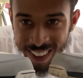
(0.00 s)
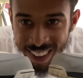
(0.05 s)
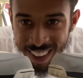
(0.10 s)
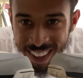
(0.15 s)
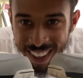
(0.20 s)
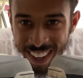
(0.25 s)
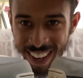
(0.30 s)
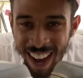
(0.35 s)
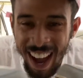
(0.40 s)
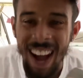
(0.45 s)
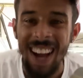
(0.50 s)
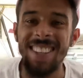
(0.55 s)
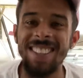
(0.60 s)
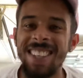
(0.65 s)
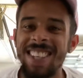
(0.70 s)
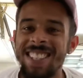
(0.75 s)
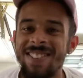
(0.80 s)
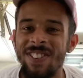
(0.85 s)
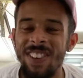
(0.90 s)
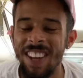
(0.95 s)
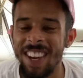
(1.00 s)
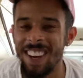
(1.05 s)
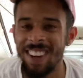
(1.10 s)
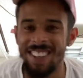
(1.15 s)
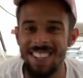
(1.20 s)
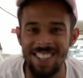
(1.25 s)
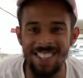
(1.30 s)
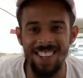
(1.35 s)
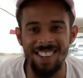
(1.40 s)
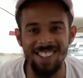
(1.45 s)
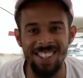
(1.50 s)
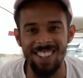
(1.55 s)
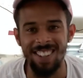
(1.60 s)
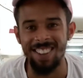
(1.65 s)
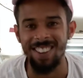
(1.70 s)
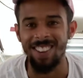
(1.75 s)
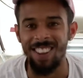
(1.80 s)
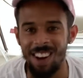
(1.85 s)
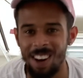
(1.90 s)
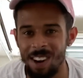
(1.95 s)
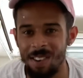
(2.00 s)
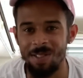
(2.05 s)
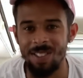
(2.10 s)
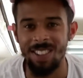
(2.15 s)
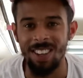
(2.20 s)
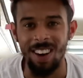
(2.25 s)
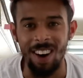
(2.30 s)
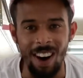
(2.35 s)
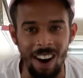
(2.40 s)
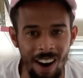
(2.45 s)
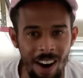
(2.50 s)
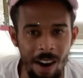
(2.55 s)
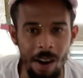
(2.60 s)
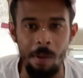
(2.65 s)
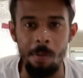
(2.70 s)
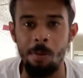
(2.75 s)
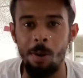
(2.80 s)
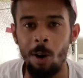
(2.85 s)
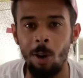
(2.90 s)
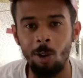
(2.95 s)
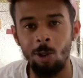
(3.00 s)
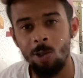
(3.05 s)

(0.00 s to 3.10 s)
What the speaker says: Guys, this video deserves a thumbs up, bro.